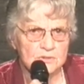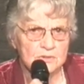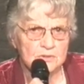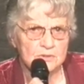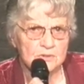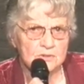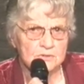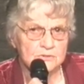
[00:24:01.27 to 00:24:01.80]
to
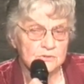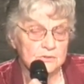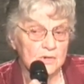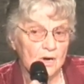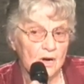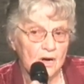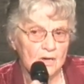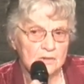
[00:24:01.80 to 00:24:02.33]
God
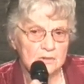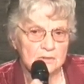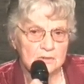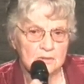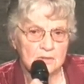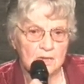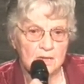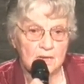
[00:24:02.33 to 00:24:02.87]

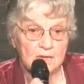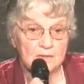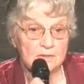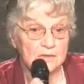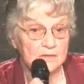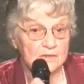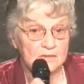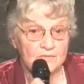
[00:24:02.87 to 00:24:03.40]
and the
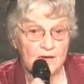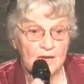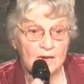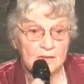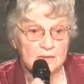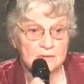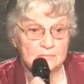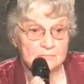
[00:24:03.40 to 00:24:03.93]
valley.
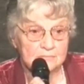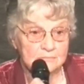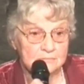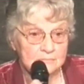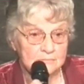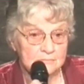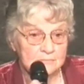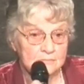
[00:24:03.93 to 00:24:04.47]

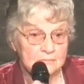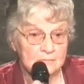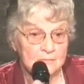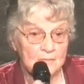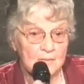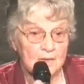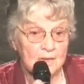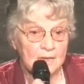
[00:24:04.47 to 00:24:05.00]

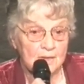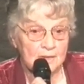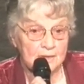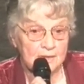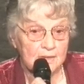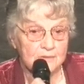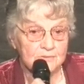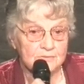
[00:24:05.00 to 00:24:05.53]

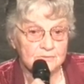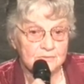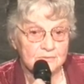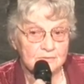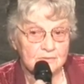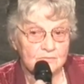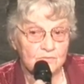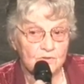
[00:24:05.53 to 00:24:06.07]
Yes, for
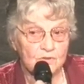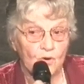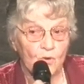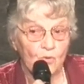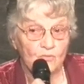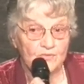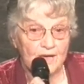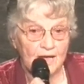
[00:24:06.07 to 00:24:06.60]
the whole
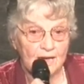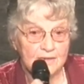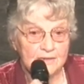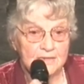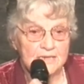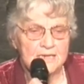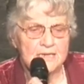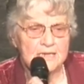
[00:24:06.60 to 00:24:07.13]
valley.
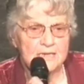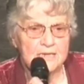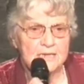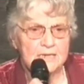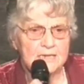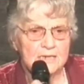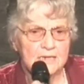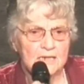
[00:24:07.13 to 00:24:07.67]
He
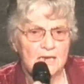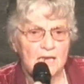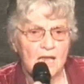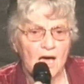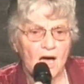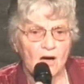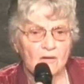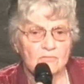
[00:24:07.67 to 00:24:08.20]
loved
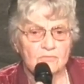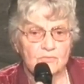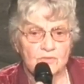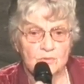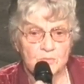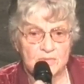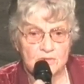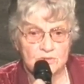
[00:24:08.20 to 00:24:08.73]
the
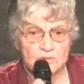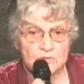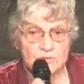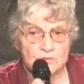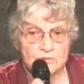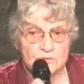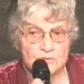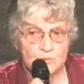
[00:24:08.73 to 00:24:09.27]
minister's
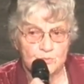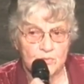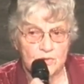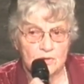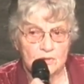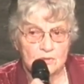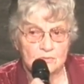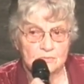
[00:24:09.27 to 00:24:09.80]
prayer.
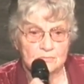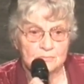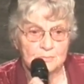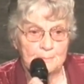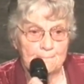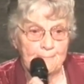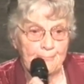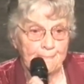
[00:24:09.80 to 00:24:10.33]

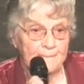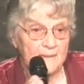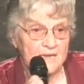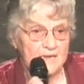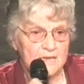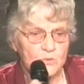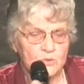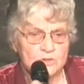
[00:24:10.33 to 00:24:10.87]
He
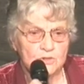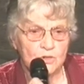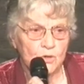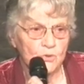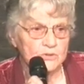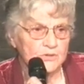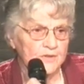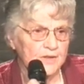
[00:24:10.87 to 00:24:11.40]
would go to
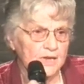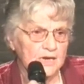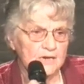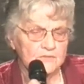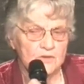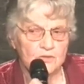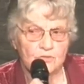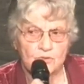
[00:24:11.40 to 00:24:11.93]
that every
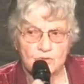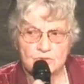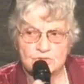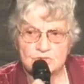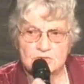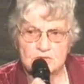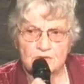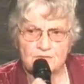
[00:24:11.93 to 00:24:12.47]
Thursday if
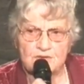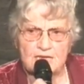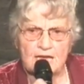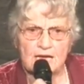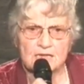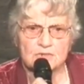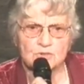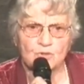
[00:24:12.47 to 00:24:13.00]
he had to
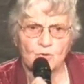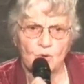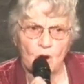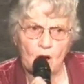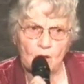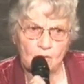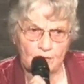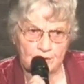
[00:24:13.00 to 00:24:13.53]
crawl
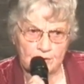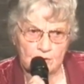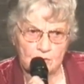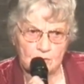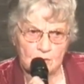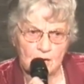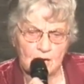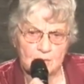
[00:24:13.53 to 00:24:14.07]
there. I
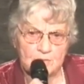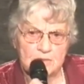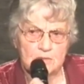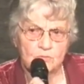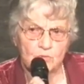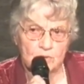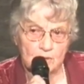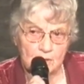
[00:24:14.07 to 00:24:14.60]
mean,
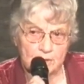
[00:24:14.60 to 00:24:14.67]
really,